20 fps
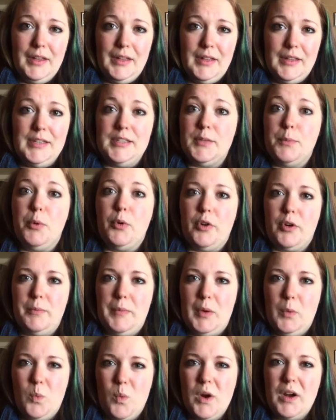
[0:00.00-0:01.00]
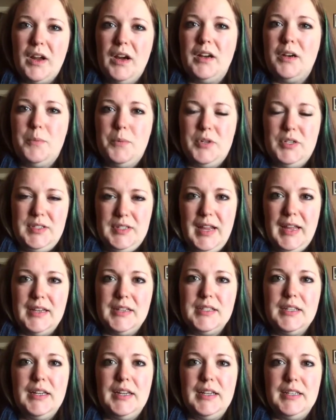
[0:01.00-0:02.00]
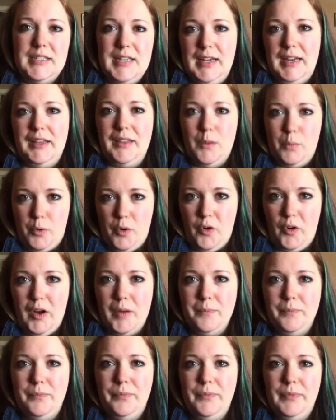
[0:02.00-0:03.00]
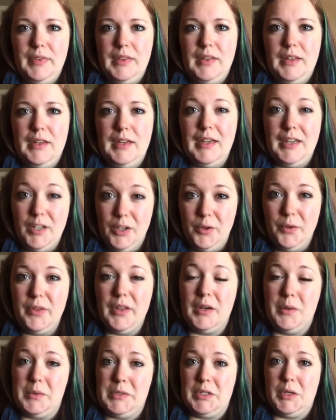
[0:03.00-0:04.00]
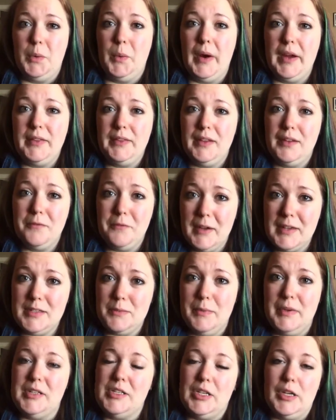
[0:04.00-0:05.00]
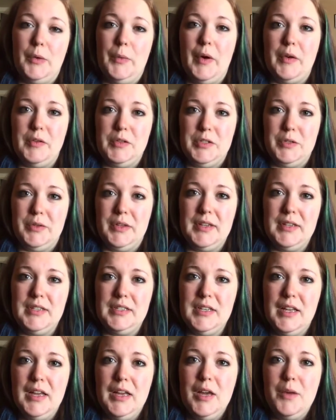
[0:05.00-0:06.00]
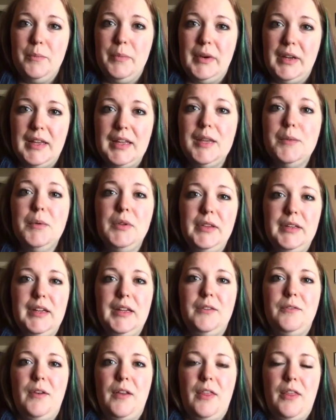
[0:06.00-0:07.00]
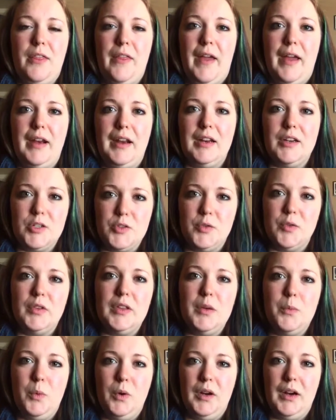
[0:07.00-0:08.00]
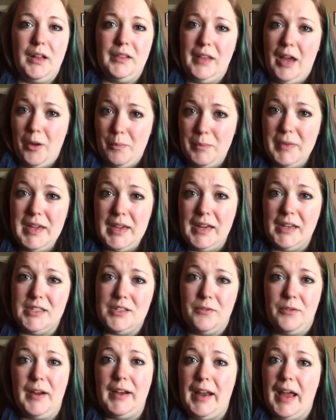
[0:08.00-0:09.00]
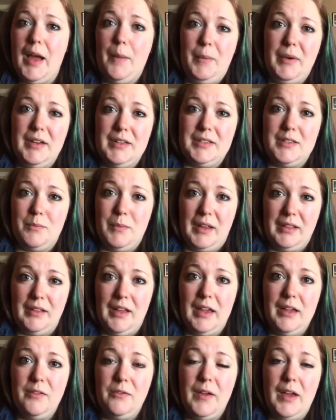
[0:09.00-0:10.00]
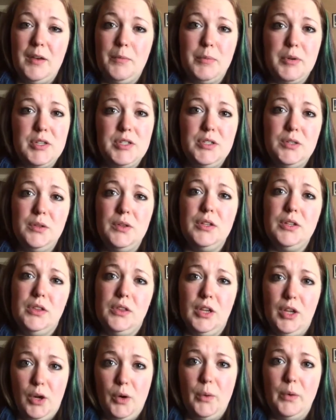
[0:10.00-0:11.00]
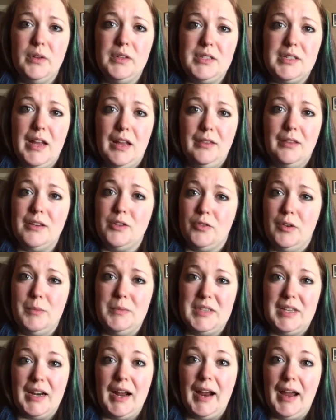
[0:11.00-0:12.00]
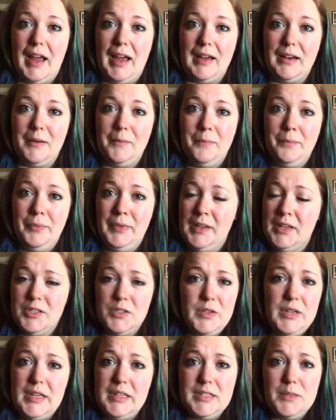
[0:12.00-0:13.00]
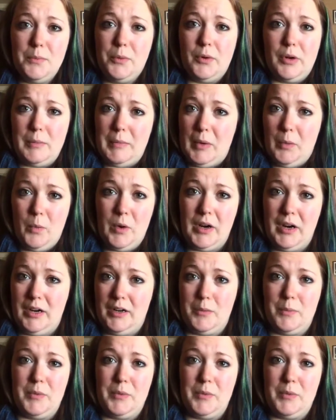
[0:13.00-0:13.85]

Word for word: he supported me 100% in taking the program. He knew that it was quite the investment to go out and do this, but he believed that it truly would allow me to find happiness in my life and pursue the goals and the dreams that I had. So he supported me 100%.